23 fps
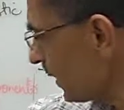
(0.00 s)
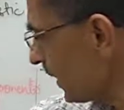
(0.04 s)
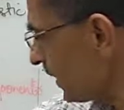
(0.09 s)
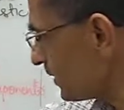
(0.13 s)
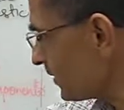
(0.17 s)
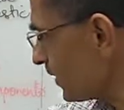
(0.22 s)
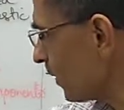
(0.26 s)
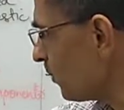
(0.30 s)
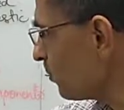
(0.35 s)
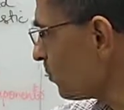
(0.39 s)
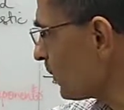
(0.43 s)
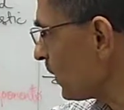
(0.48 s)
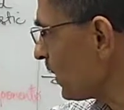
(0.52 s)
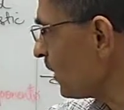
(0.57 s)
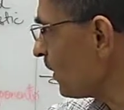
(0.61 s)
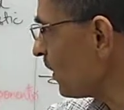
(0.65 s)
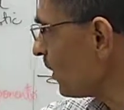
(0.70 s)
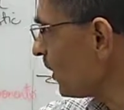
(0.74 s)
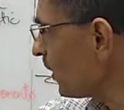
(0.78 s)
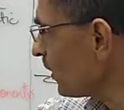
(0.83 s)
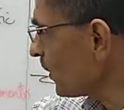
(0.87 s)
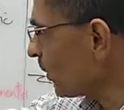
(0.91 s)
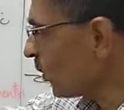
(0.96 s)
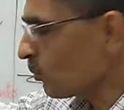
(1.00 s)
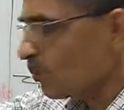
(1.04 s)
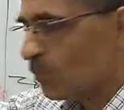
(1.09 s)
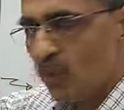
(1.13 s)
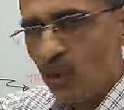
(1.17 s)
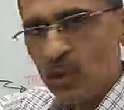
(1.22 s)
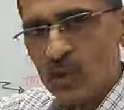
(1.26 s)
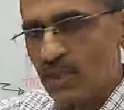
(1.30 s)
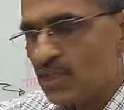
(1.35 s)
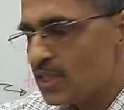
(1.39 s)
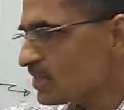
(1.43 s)
an example now
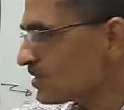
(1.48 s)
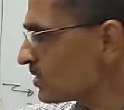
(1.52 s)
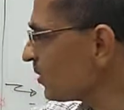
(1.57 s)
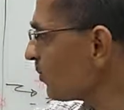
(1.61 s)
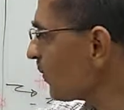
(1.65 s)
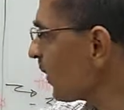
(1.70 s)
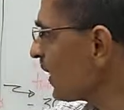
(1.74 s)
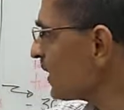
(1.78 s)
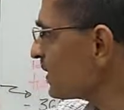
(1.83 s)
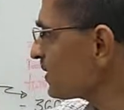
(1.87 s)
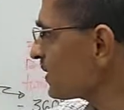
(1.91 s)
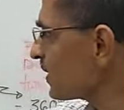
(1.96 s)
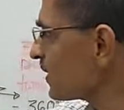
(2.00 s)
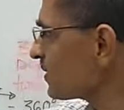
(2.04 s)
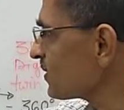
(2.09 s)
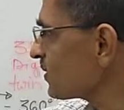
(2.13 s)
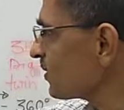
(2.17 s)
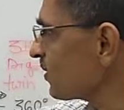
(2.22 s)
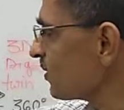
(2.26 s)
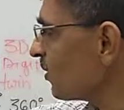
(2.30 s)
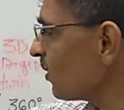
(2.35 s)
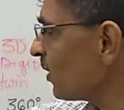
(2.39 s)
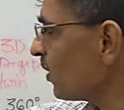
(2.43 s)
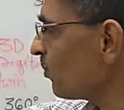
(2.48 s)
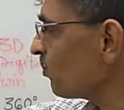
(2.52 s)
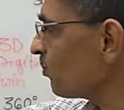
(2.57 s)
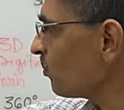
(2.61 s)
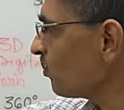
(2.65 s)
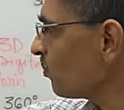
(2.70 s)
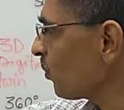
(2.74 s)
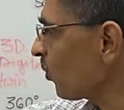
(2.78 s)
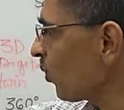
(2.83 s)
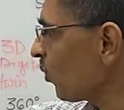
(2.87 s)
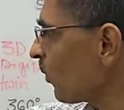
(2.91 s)
both these devices uh,
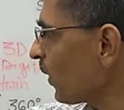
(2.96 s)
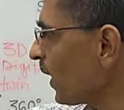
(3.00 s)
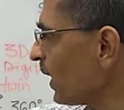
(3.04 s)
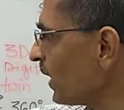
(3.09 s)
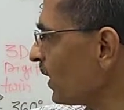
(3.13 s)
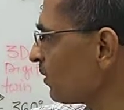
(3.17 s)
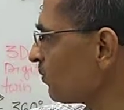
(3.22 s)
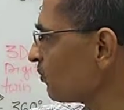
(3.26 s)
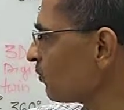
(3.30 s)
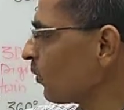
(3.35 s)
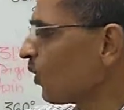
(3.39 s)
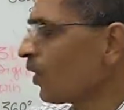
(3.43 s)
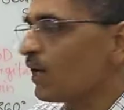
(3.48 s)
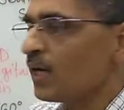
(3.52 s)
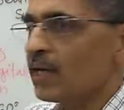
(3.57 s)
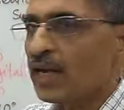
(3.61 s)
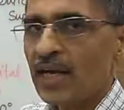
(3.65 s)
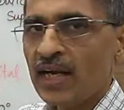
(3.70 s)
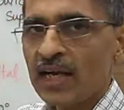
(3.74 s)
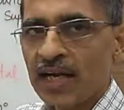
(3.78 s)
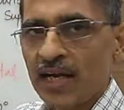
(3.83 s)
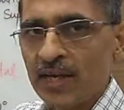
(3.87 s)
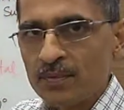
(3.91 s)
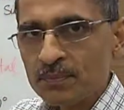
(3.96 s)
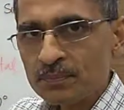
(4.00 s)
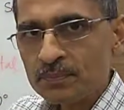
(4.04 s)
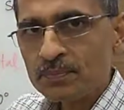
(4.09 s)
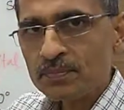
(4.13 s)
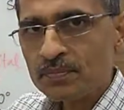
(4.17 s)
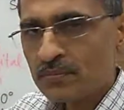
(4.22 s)
provide a fault data